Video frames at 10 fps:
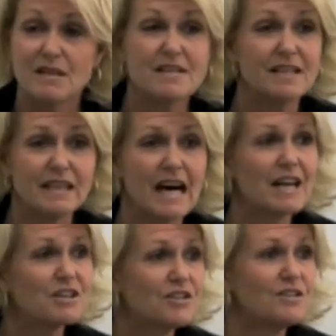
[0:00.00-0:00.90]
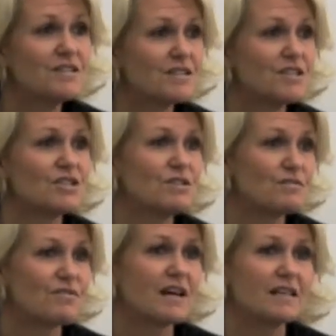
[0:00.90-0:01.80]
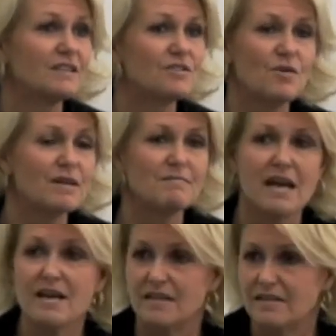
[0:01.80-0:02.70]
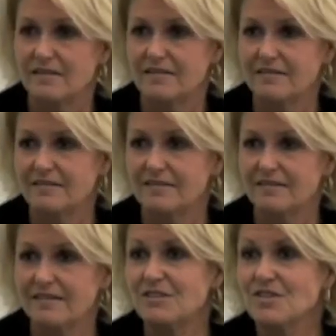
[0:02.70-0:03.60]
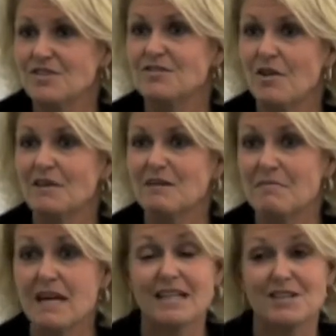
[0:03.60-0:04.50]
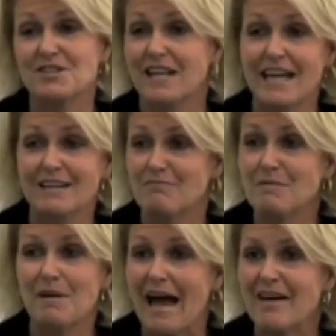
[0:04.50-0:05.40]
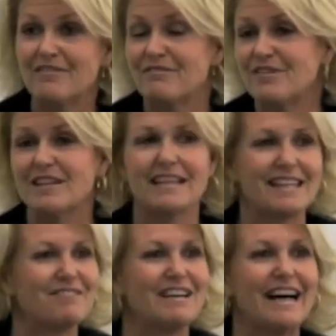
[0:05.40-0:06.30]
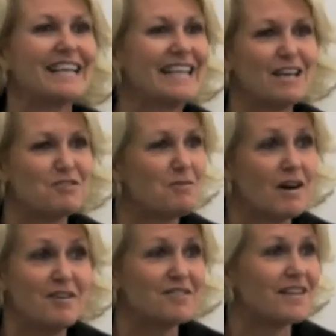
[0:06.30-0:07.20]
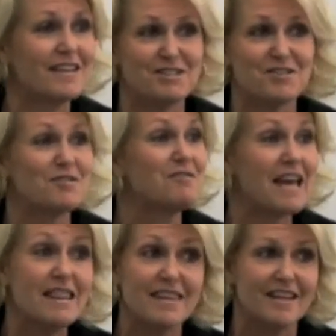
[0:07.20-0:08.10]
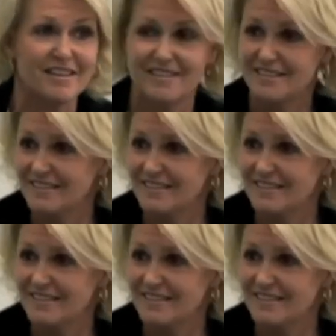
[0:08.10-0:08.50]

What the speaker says: Because a lot of good decisions, frankly, don't get made. They just don't get made because you can't. People have to feel like they've got to get to 100, and they just don't get there.